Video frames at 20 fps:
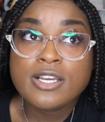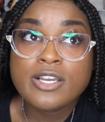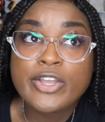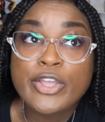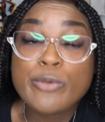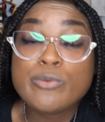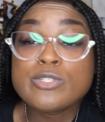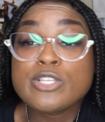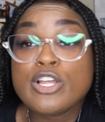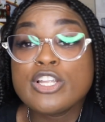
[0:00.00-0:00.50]
It
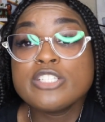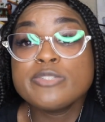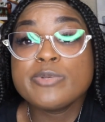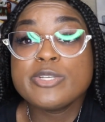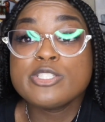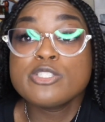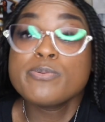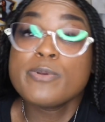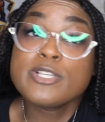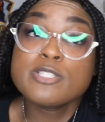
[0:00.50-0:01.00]
was
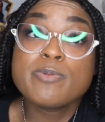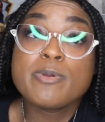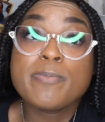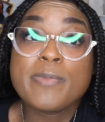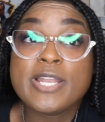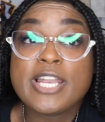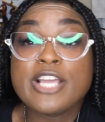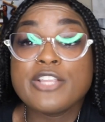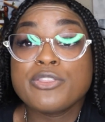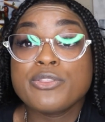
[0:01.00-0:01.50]
supposed to be
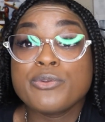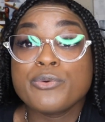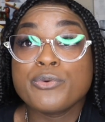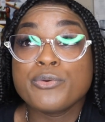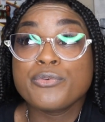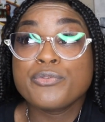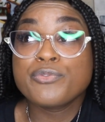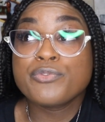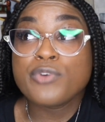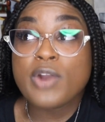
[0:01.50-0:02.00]
Monday through
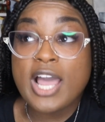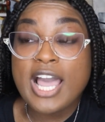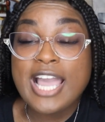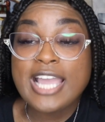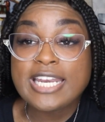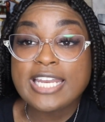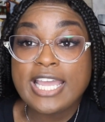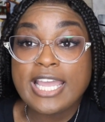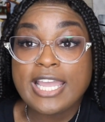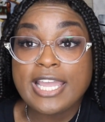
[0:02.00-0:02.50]

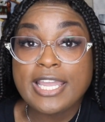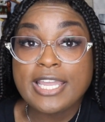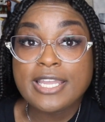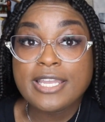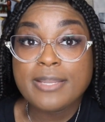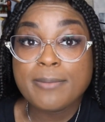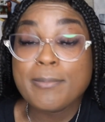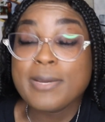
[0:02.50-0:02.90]
Thursday,